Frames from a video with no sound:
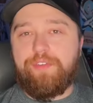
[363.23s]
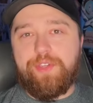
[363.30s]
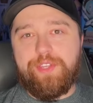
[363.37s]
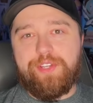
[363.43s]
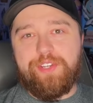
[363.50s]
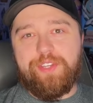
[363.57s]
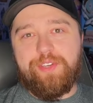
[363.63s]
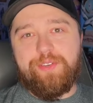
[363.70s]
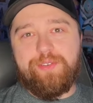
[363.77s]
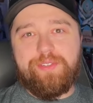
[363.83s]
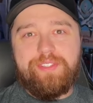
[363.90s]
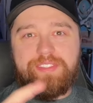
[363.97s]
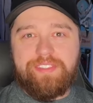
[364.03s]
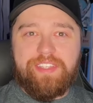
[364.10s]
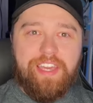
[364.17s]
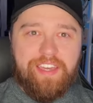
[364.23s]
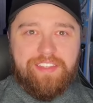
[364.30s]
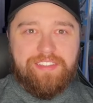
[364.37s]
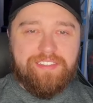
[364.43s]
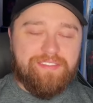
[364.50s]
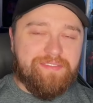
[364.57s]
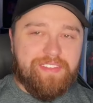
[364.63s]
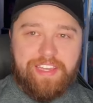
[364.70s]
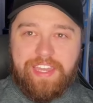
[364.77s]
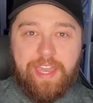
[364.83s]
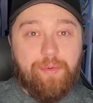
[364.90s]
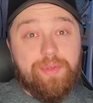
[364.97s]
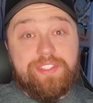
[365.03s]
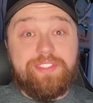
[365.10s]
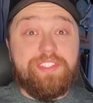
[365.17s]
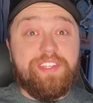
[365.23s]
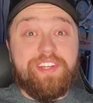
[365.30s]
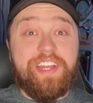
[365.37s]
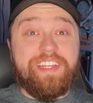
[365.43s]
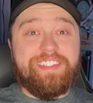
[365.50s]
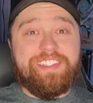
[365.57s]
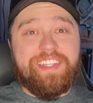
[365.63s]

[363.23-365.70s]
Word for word: further ado, yeah, I can't wait to see your guys'